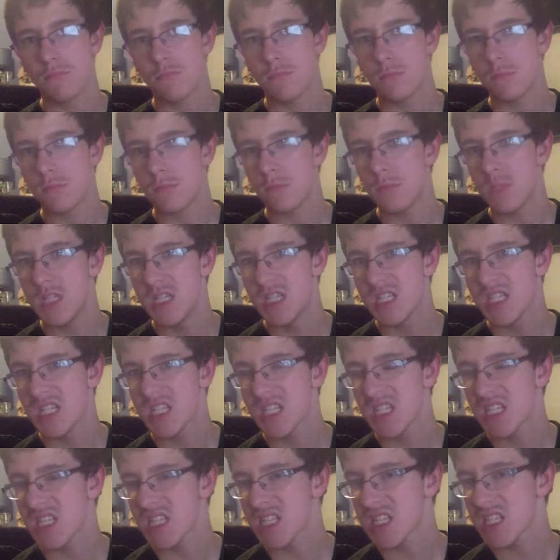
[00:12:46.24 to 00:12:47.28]

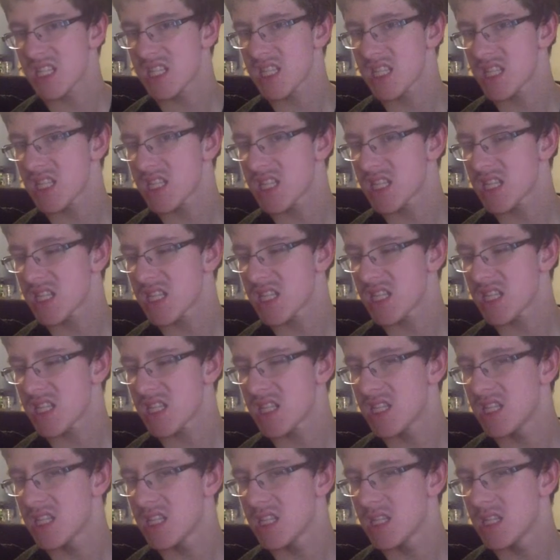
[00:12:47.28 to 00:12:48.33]

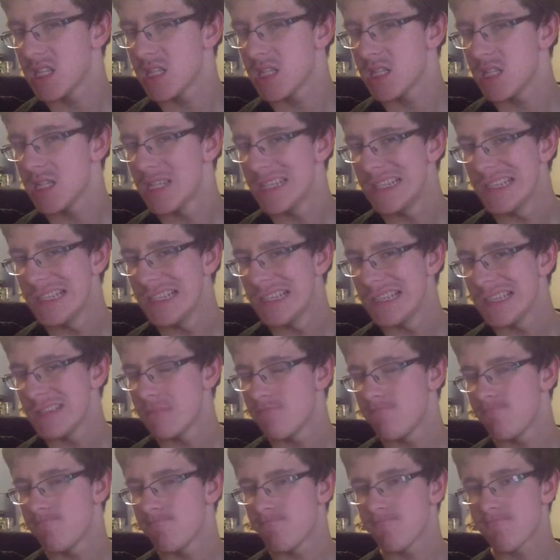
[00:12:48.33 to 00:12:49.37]

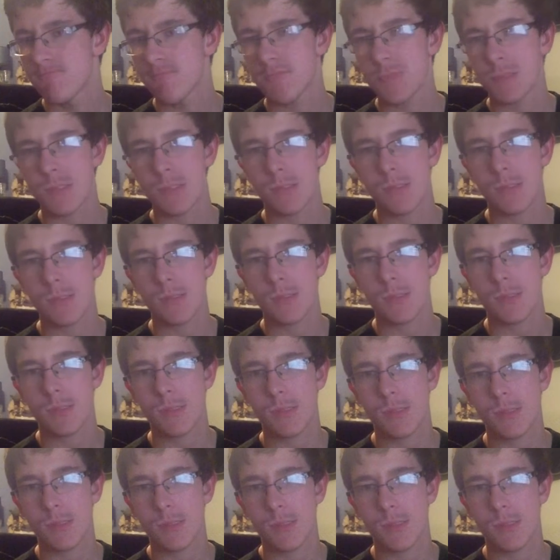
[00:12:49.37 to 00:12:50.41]

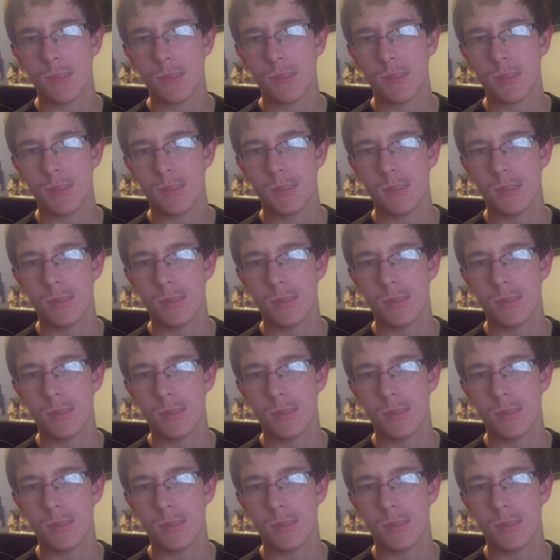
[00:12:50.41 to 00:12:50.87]
(silence)